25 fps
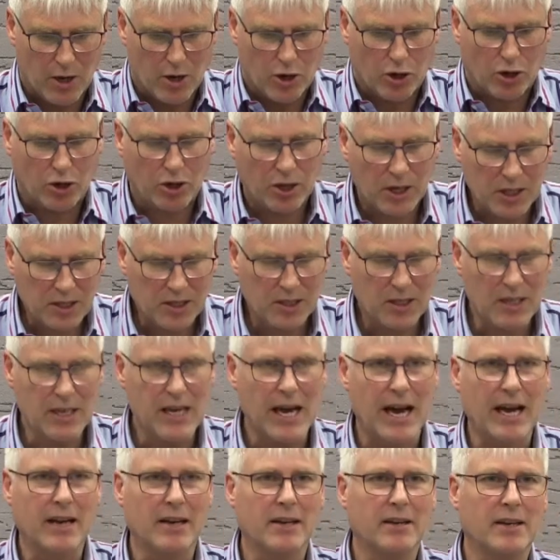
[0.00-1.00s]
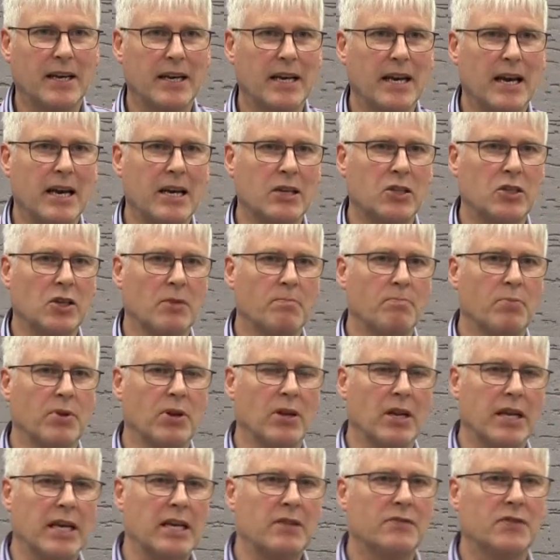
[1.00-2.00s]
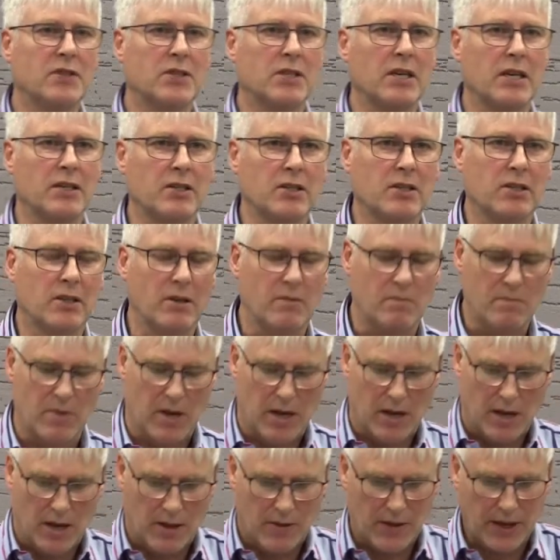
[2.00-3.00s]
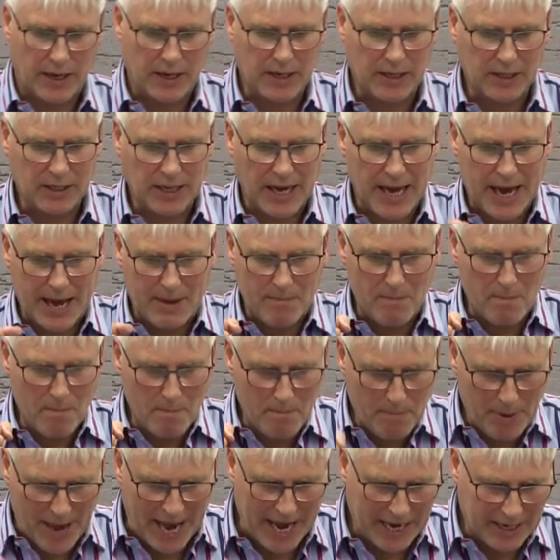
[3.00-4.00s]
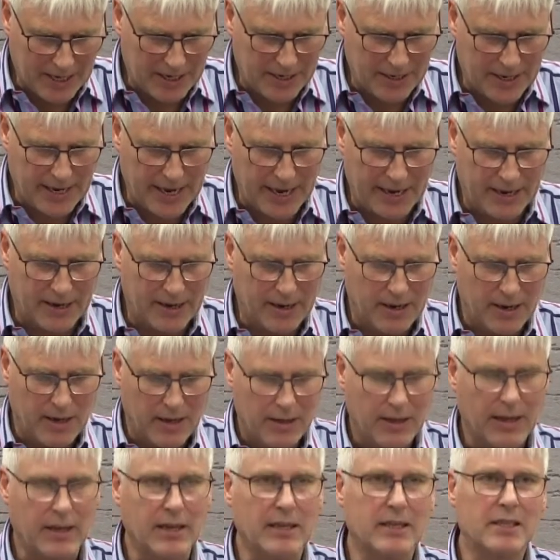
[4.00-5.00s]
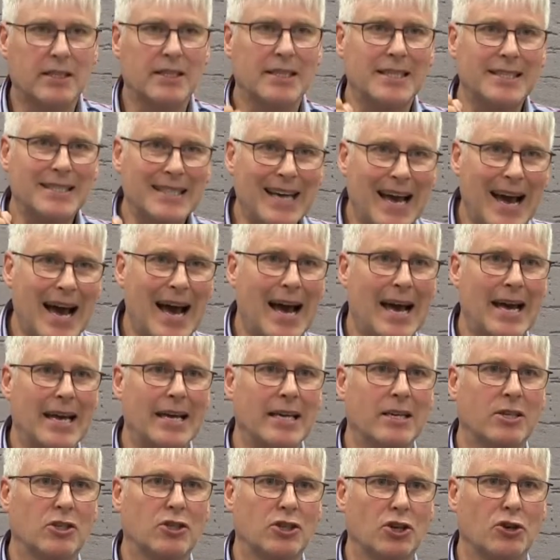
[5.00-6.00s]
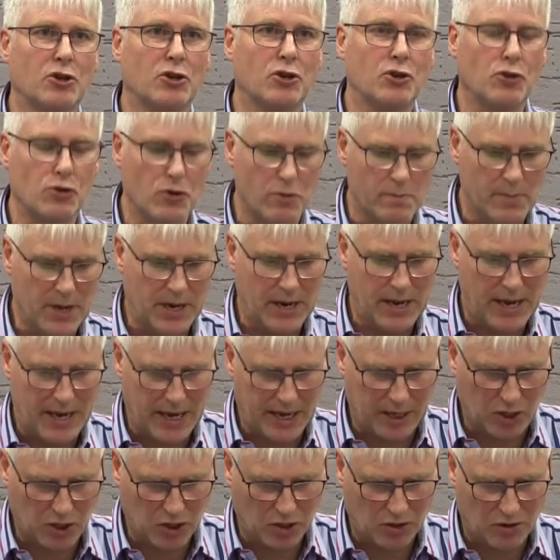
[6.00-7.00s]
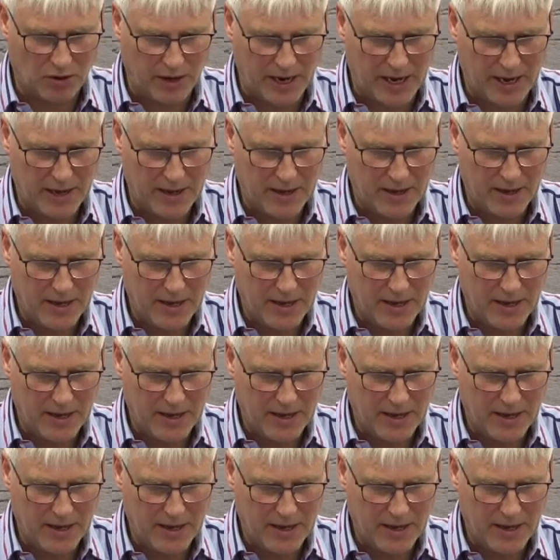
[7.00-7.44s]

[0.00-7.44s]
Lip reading: Christianity is a belief system that is embedded in, that is tied to human history.